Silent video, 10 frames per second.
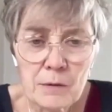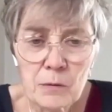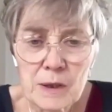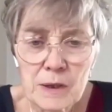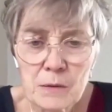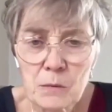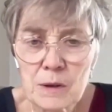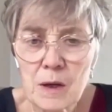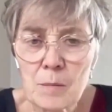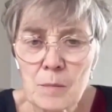thought I saw one
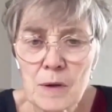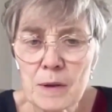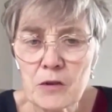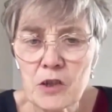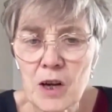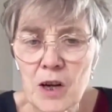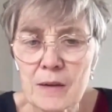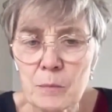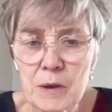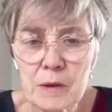coming up in the
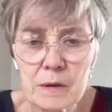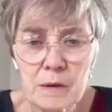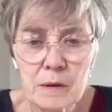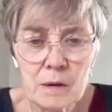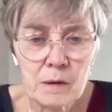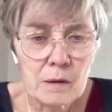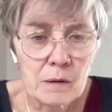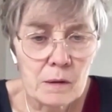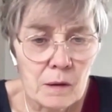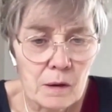chat, but
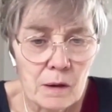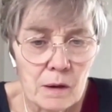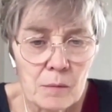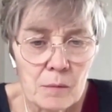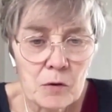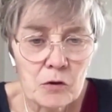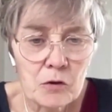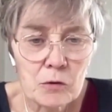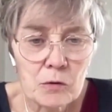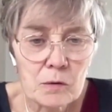I'm not
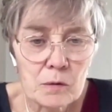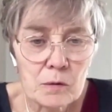sure.